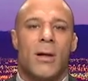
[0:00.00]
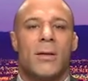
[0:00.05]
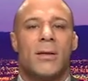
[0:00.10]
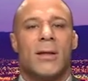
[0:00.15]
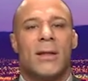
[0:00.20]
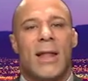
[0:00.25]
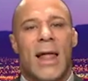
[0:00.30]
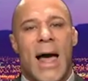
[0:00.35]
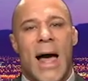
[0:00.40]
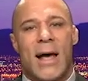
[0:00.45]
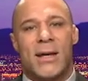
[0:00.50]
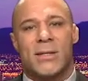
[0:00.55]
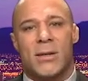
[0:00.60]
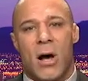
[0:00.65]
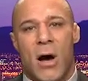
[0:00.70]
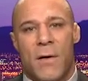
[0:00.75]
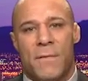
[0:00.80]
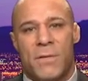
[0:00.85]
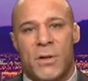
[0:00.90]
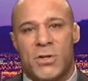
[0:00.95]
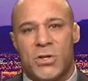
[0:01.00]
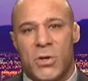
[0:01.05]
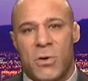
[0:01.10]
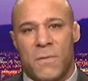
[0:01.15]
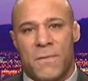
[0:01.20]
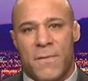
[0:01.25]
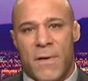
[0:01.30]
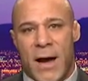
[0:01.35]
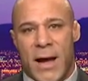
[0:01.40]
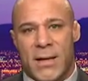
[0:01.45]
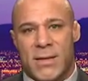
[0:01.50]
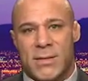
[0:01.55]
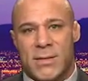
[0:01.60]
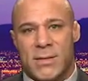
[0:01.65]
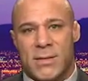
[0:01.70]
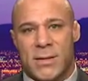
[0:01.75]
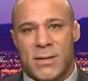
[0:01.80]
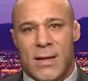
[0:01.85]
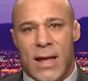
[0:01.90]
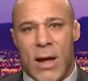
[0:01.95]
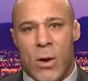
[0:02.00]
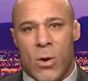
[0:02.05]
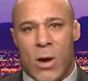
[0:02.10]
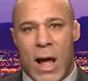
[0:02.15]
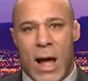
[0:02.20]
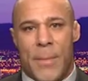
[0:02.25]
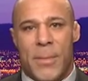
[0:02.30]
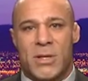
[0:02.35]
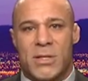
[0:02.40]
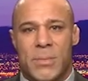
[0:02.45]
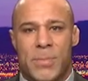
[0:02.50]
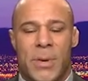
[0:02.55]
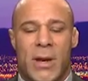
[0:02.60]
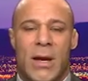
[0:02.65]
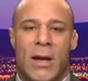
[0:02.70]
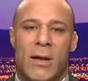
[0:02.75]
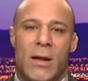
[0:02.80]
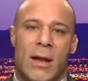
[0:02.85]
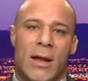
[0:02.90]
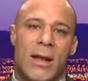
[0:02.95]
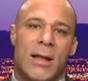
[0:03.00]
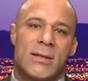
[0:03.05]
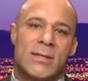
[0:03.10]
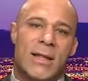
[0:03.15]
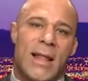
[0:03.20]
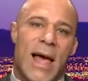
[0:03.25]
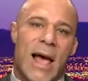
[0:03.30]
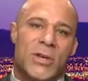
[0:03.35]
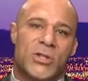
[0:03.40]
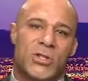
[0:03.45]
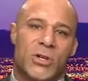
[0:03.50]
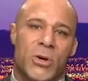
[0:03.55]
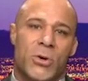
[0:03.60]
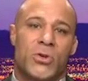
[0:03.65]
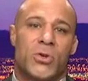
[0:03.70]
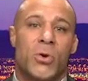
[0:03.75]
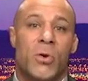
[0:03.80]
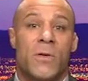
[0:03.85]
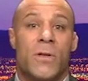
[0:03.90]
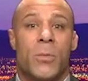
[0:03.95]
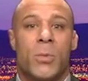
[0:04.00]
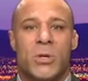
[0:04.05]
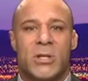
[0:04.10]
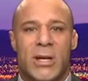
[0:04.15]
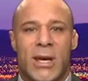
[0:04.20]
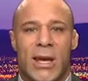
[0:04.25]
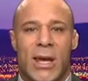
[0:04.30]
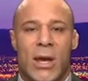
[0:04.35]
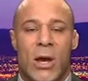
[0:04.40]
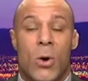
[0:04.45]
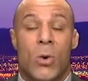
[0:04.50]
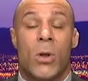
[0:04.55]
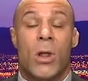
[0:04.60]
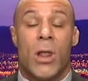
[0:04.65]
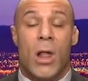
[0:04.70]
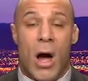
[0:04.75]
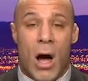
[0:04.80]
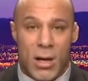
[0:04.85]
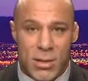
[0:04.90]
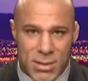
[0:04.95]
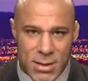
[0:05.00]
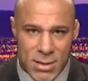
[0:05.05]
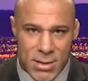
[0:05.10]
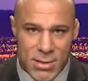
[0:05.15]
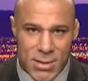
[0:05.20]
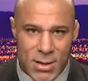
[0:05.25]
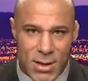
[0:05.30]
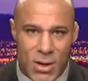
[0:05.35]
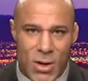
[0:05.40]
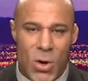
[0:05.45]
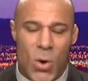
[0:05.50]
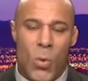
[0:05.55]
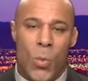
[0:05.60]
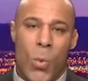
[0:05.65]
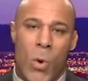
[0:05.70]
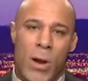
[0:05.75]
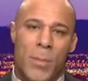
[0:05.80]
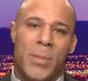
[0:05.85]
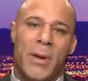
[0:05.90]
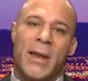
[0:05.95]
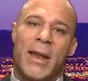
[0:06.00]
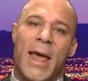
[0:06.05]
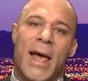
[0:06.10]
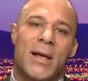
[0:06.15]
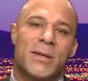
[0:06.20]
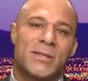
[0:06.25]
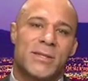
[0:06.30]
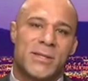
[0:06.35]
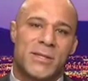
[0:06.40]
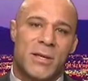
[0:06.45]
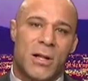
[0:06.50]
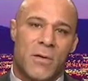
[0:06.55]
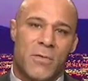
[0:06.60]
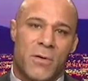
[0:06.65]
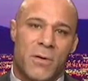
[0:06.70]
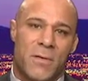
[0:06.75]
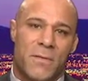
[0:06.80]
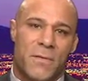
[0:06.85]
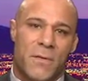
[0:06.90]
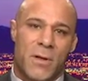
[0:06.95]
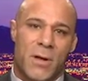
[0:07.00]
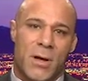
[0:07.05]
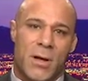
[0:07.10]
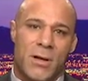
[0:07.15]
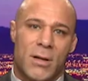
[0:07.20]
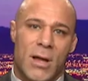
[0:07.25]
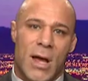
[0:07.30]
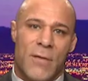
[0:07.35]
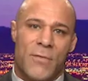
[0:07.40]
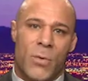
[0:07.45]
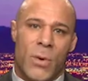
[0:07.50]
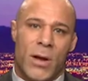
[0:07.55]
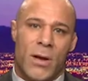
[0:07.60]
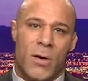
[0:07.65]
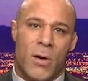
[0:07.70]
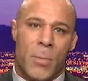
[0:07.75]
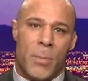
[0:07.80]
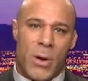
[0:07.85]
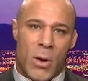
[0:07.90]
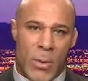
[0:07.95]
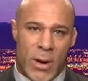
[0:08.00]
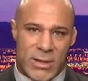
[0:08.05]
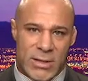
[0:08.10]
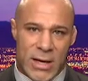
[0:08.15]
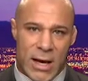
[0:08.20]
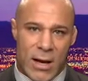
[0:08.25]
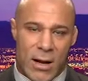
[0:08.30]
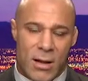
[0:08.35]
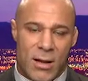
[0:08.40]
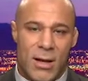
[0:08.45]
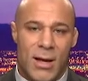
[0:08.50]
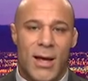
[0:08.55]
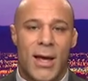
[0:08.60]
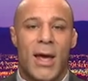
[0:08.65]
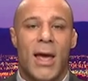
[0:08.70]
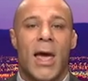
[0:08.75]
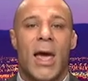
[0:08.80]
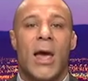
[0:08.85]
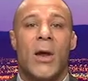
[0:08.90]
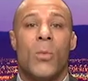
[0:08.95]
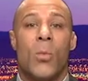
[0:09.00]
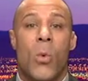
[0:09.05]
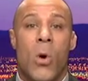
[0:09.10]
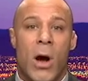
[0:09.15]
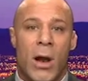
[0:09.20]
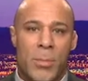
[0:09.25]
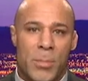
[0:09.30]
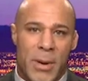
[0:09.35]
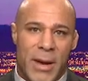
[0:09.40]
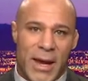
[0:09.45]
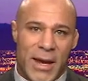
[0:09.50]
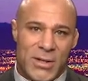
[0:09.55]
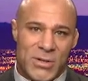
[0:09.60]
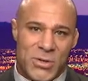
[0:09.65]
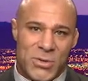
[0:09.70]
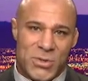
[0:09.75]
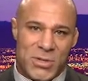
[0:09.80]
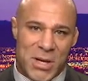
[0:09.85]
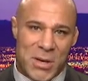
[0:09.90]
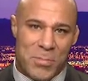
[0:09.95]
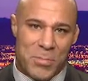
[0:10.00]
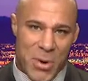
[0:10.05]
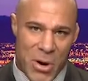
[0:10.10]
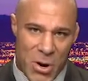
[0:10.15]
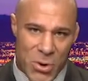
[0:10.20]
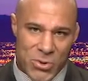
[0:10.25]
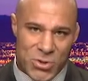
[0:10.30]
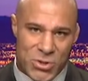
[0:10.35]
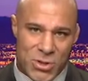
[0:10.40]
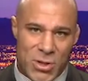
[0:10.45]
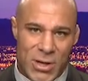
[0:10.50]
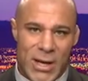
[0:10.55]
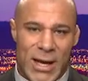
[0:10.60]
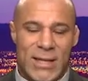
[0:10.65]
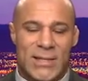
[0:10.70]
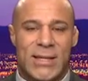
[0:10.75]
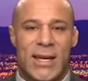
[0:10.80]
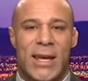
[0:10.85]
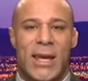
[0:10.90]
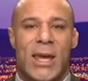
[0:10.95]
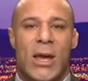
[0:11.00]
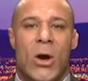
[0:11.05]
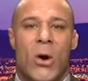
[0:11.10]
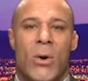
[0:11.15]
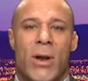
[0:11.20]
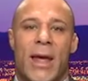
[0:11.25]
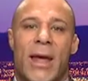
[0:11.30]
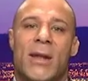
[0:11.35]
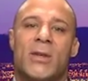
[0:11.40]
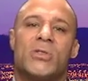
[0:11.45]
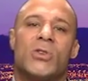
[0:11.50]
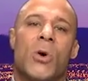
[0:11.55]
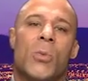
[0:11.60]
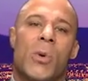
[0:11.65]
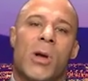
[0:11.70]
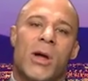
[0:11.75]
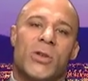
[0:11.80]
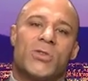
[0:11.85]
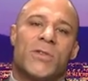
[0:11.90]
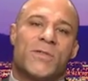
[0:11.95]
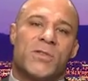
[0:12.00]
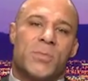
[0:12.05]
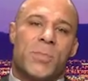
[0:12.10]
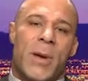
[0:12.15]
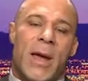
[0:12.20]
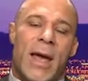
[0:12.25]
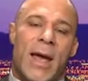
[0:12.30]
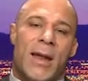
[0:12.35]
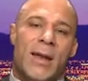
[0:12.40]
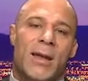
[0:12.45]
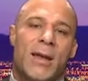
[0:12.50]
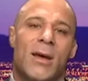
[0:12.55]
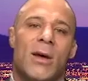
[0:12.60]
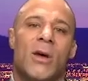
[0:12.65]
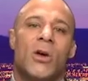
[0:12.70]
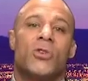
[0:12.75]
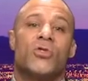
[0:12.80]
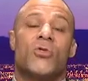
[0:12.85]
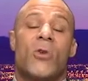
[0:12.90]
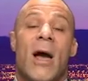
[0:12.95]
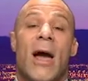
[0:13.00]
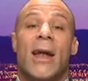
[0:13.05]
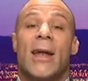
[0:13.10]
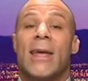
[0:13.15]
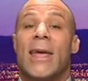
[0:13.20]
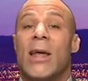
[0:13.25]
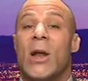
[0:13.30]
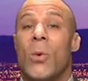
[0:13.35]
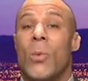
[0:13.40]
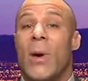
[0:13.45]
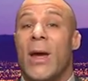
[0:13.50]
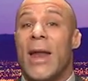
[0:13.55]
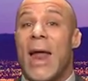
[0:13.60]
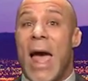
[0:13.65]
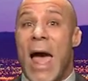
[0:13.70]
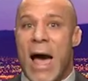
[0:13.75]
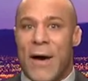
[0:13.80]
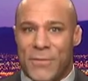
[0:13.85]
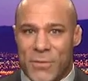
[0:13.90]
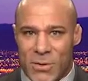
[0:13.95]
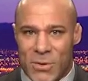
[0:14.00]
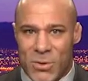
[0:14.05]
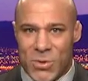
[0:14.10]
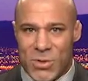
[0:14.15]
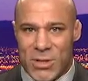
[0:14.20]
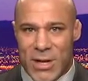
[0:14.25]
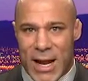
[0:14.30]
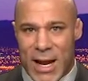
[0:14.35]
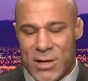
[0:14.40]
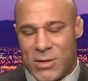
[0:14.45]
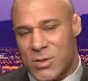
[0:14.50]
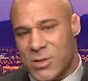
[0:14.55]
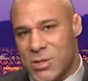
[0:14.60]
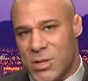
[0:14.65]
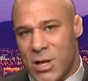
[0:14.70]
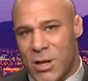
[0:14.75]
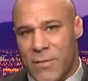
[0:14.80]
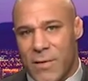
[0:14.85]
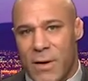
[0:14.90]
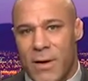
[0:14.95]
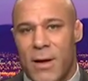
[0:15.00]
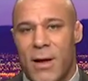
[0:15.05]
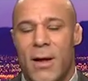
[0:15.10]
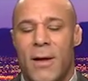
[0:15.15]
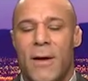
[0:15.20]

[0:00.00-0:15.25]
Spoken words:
The last of the 2 fights that OKAMI's competed in this last year, 2 of them were TKO losses. One being to Anderson Silva for the heavyweight or middleweight title, and one being to Tim Boetsch. He gets TKO'd in his home country of Japan, trying to get a win after losing to Anderson Silva.